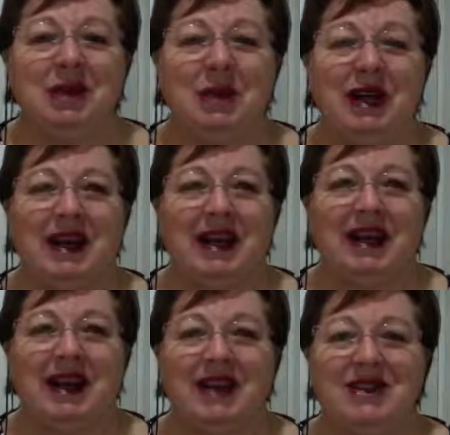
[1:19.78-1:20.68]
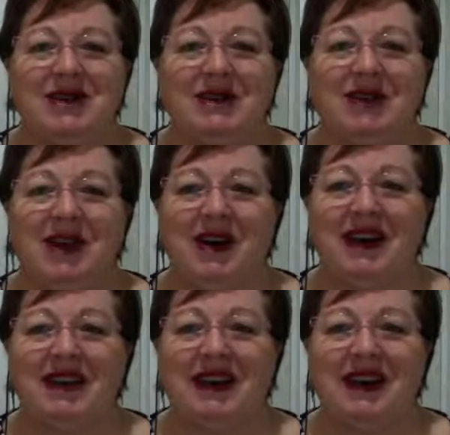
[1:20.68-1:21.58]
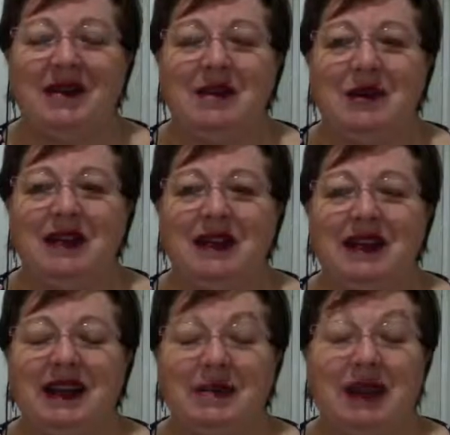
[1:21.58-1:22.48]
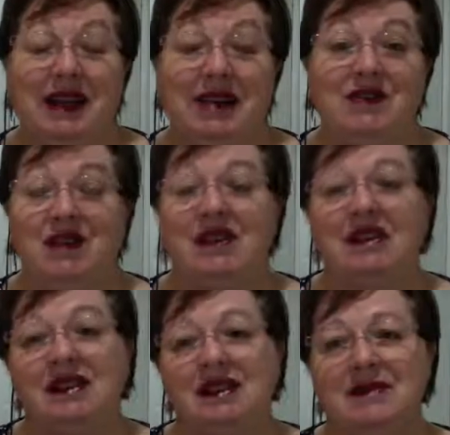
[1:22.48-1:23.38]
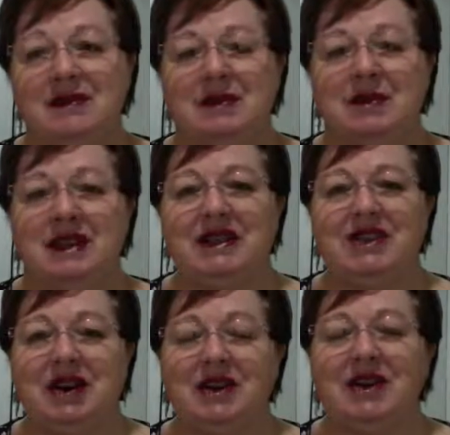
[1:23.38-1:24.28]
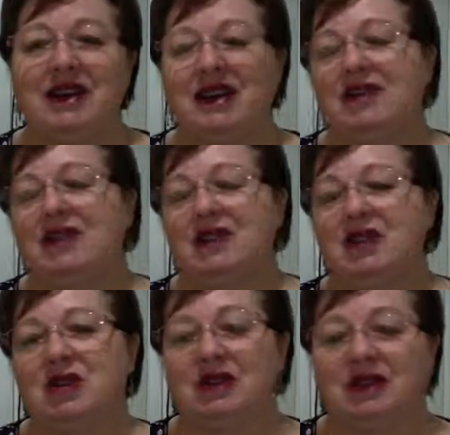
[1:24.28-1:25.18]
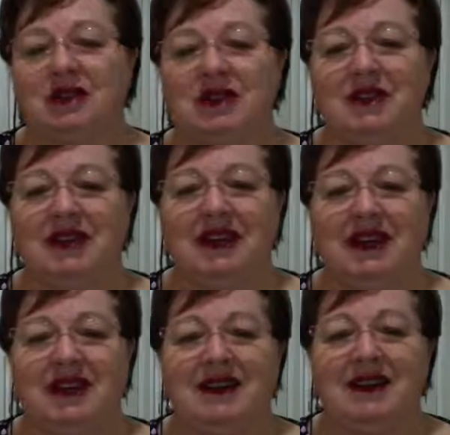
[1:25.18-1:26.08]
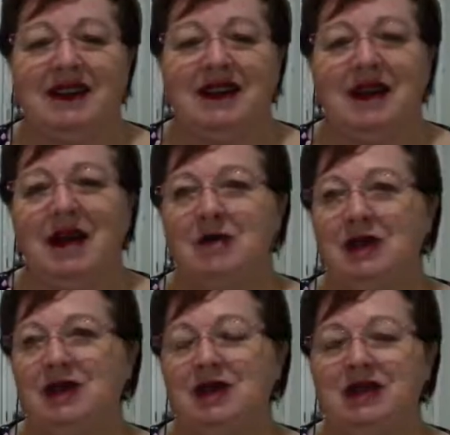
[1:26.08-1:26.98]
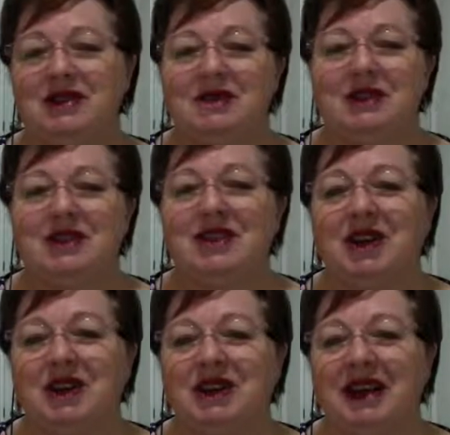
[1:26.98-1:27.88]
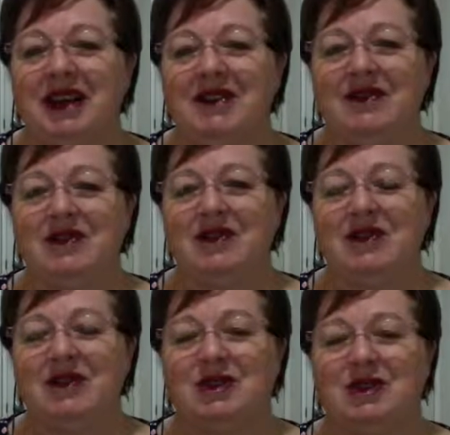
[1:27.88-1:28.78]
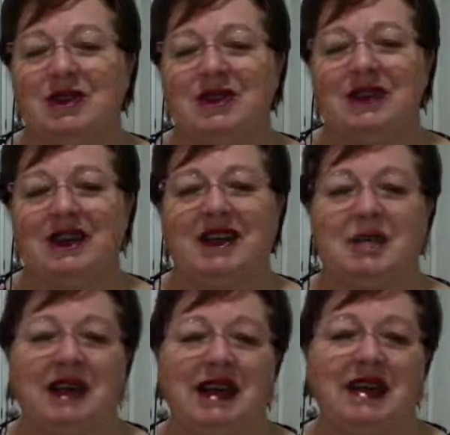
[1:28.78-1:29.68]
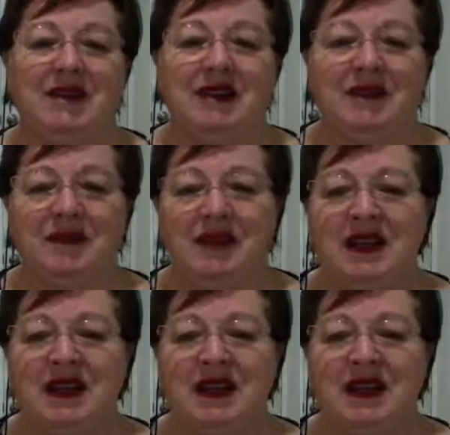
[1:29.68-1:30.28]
we're going to find that we have times when we don't have control over our emotions. We don't have control over our behaviour.